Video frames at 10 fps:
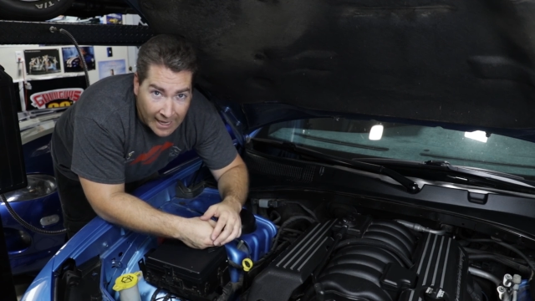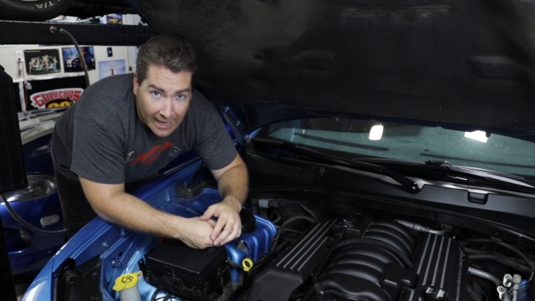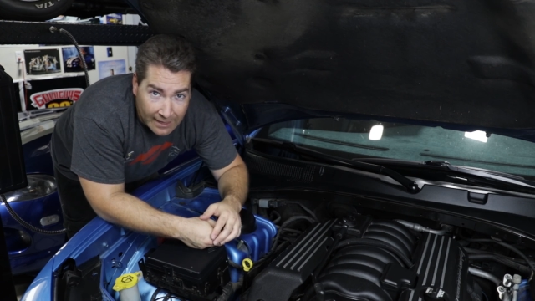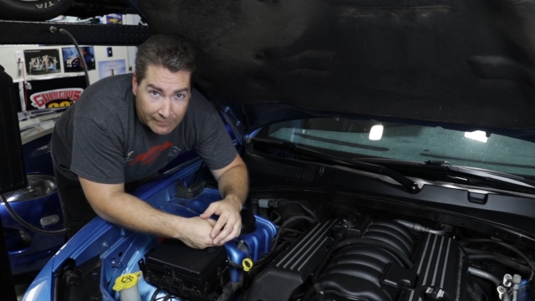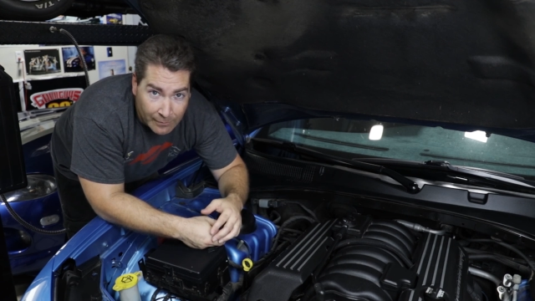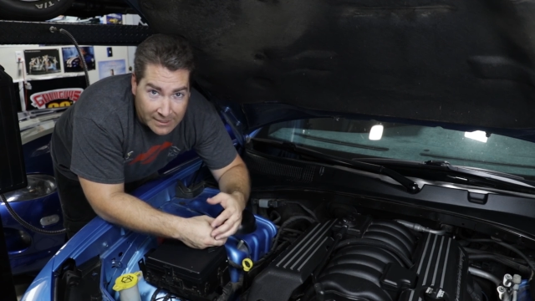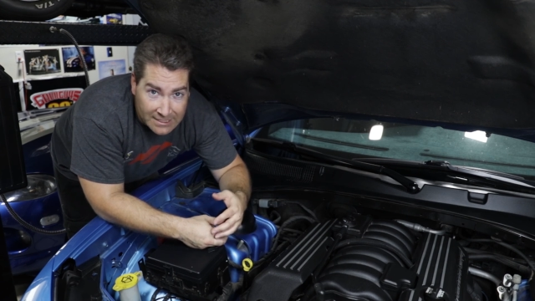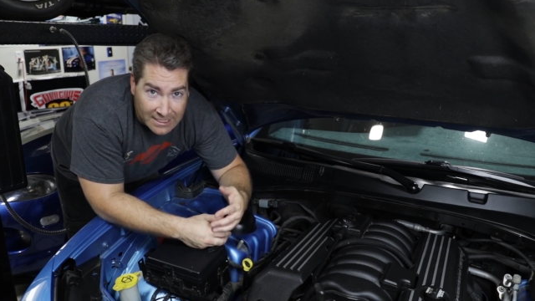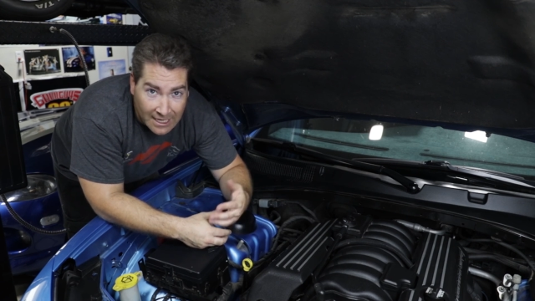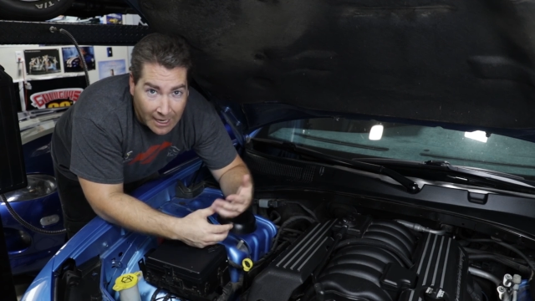And if you want to
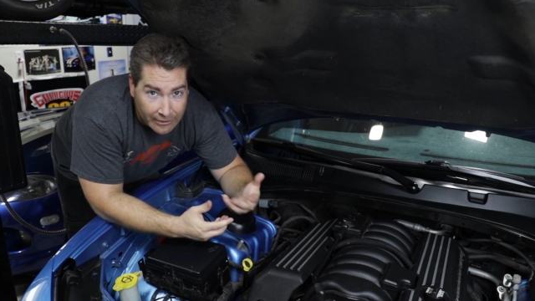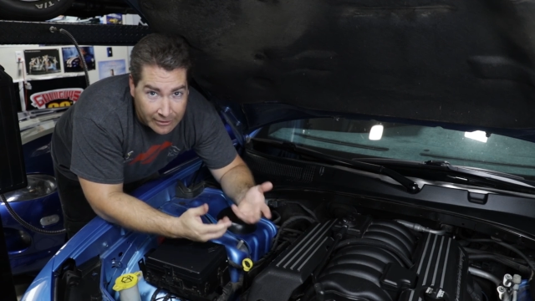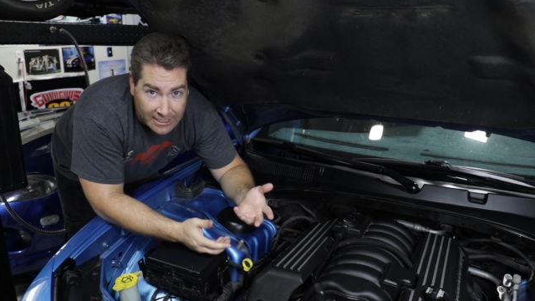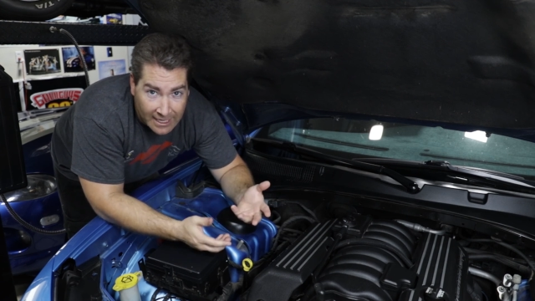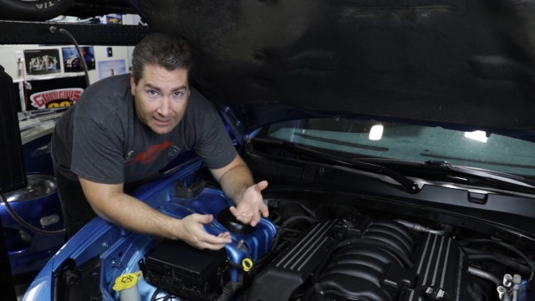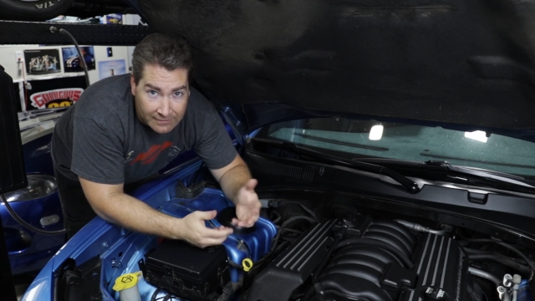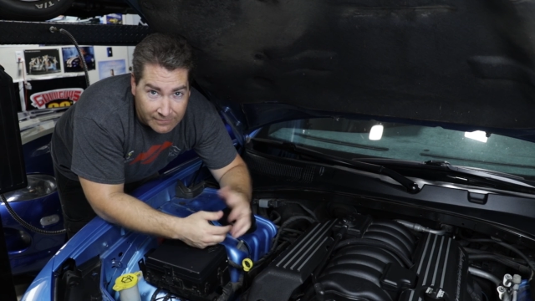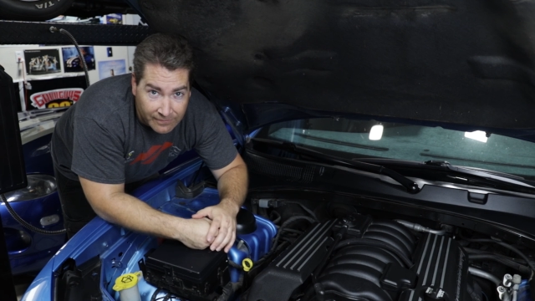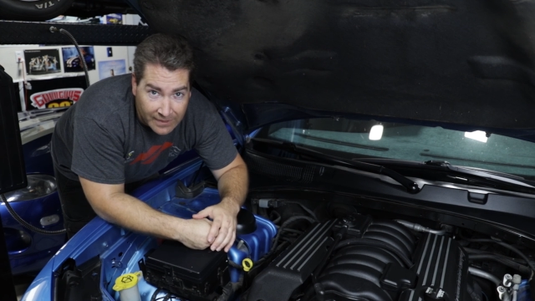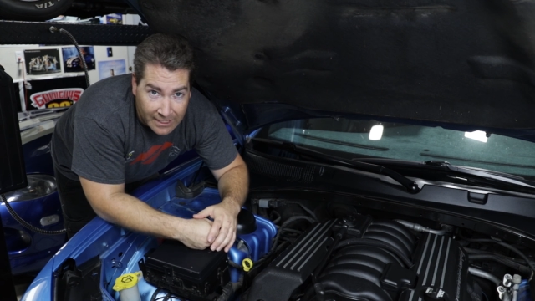see other tech
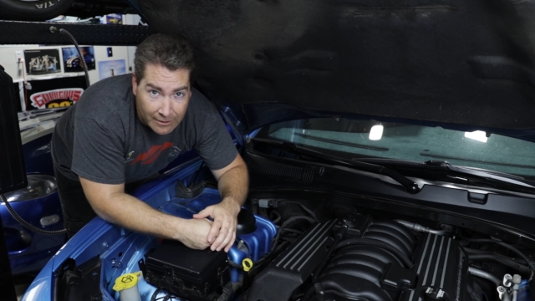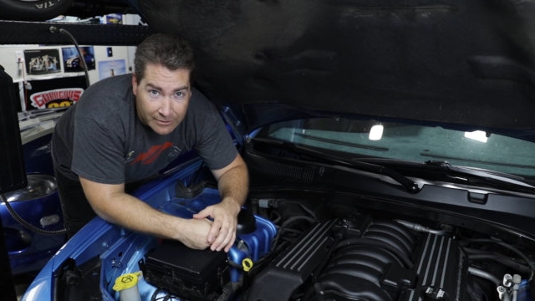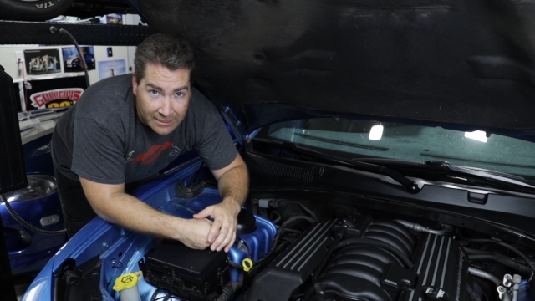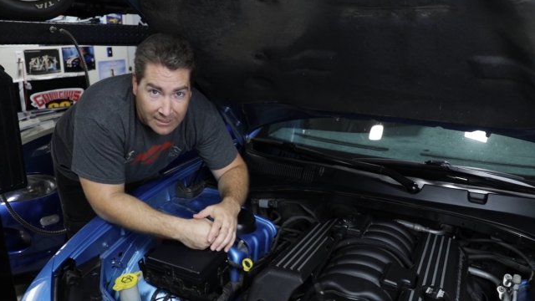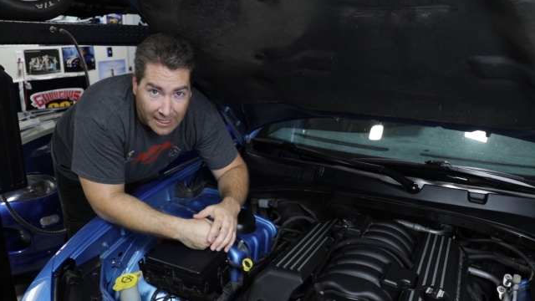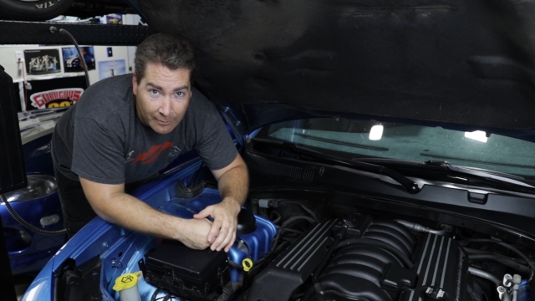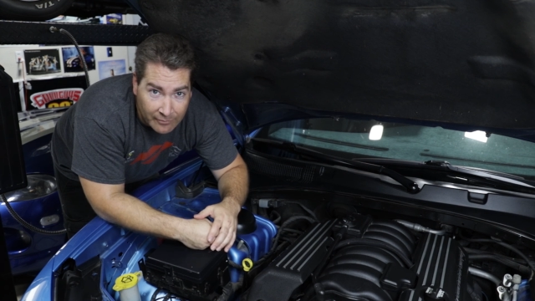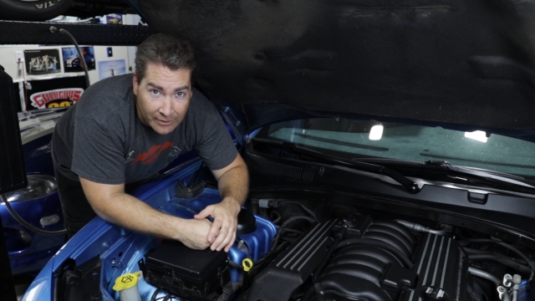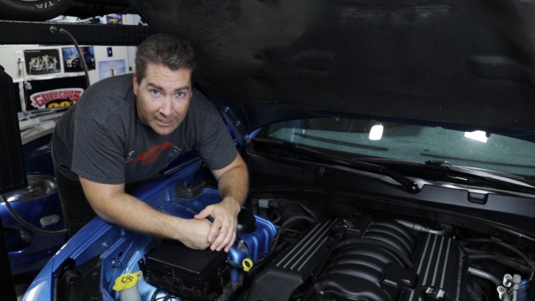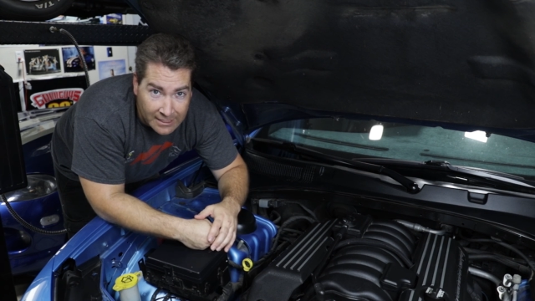videos and
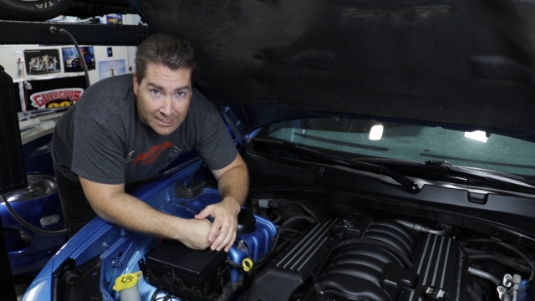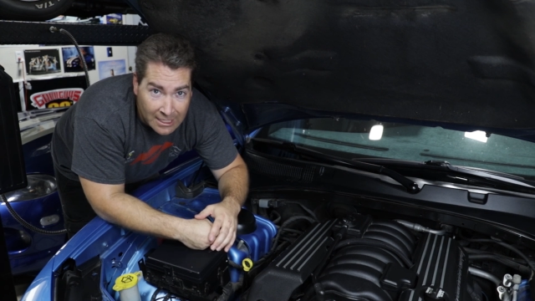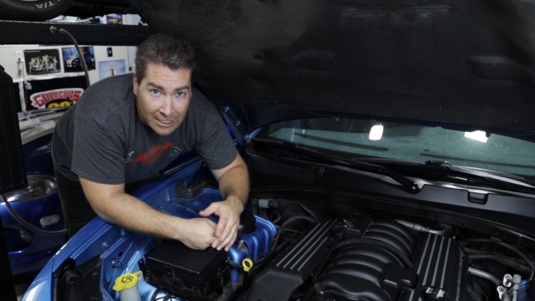helpful hints,